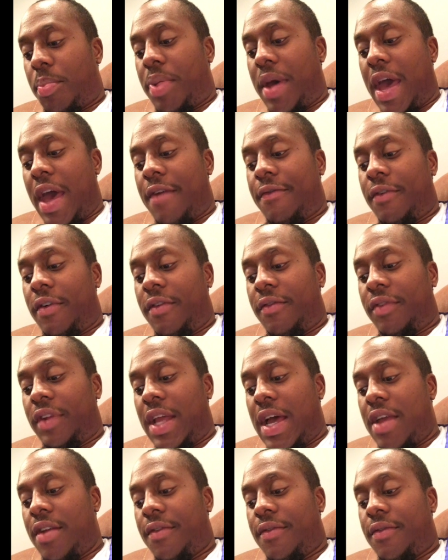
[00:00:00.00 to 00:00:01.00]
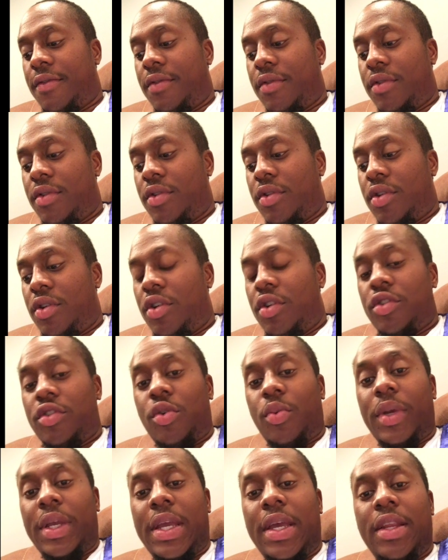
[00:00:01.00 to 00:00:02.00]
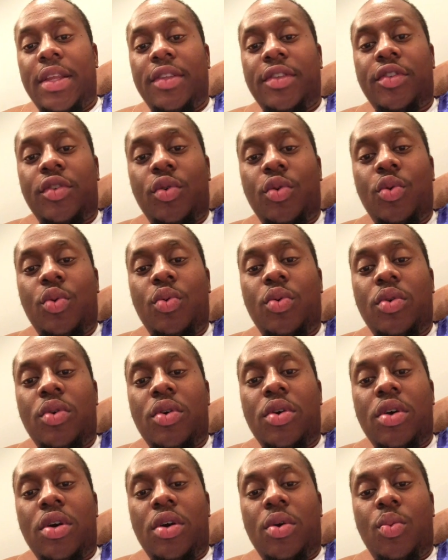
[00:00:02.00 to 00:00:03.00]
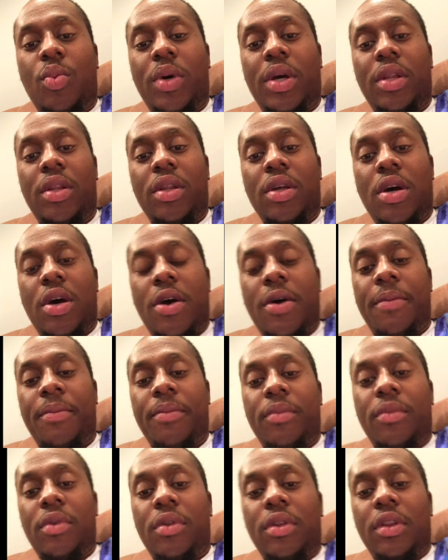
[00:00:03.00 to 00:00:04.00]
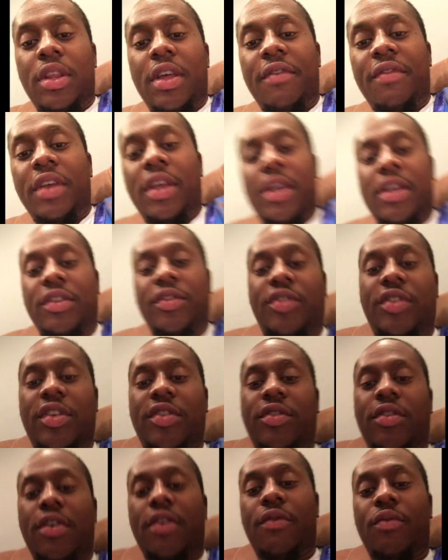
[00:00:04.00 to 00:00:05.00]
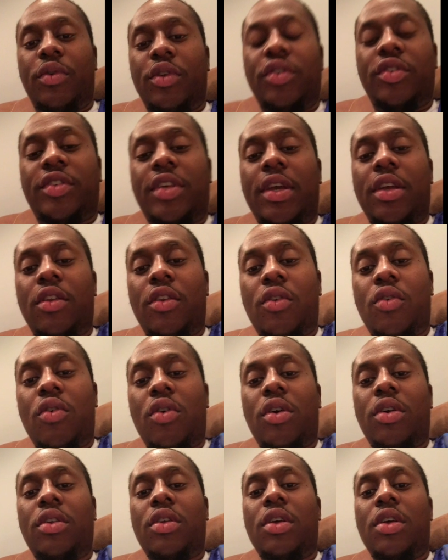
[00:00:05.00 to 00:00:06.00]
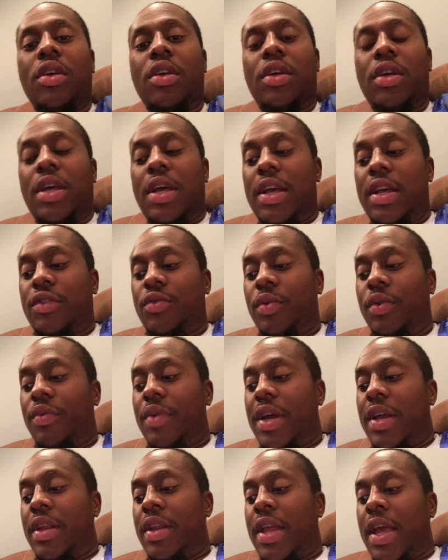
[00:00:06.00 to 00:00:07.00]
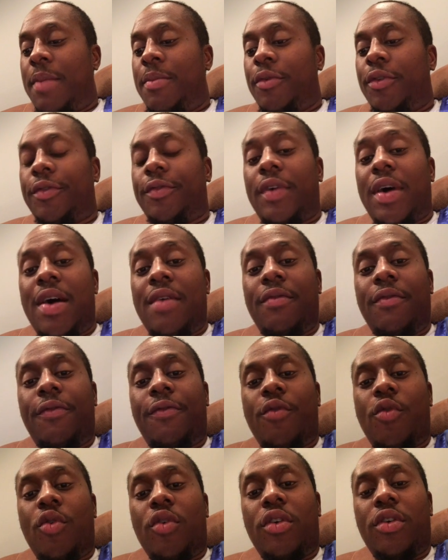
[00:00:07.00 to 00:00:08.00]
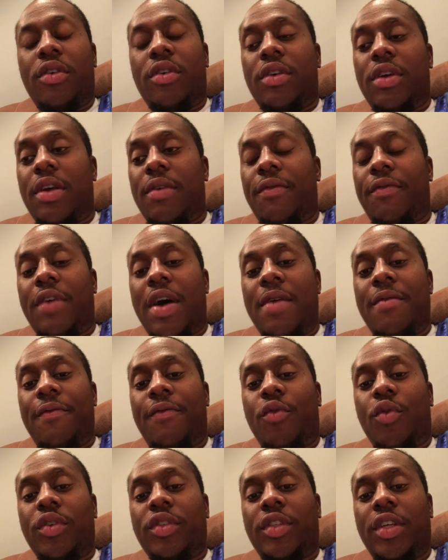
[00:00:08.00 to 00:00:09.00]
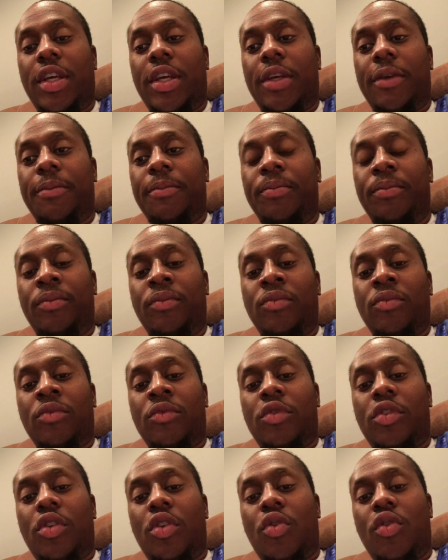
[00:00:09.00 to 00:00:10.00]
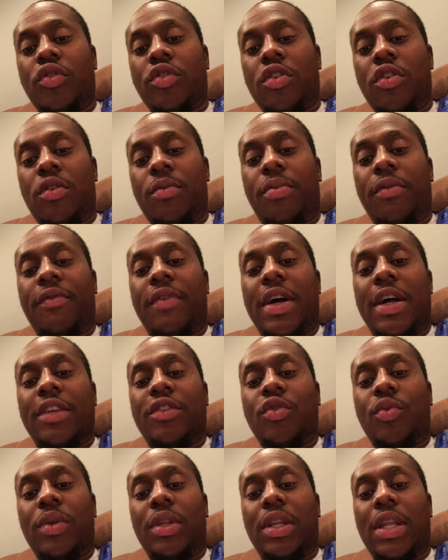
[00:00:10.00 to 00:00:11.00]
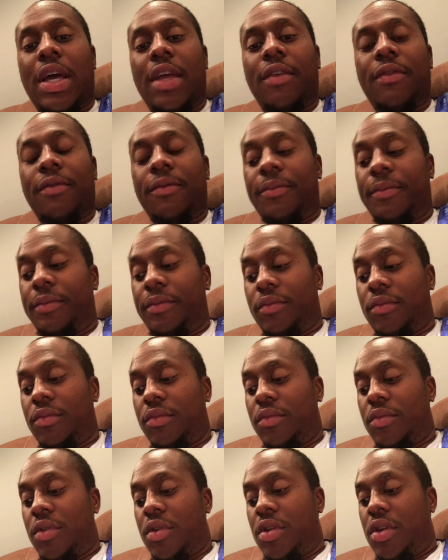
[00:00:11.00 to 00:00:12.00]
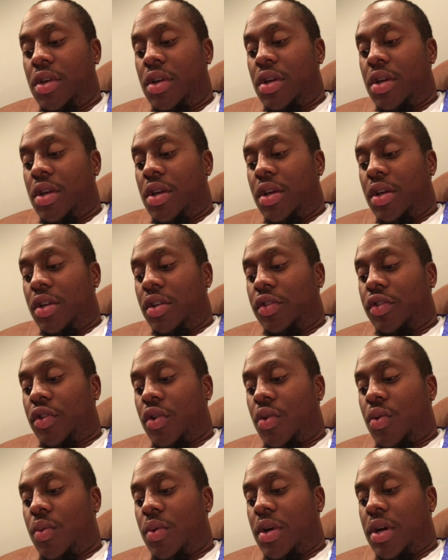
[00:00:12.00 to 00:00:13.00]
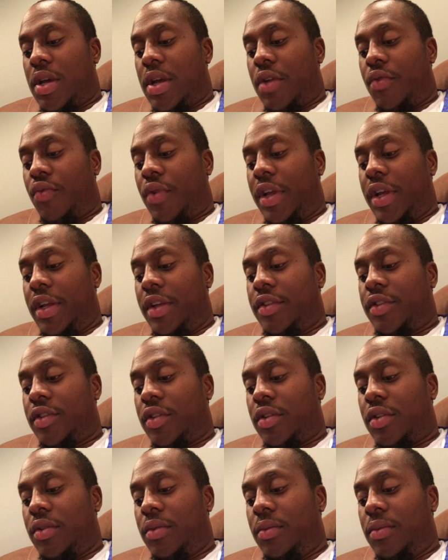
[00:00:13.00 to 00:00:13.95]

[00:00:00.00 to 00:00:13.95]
path of life. So we're getting into what um, living consists of. When you're seeking the Lord, as we read in Amos 5 and 4 and 5 and 14, the Lord is going to provide you with life. So it reads,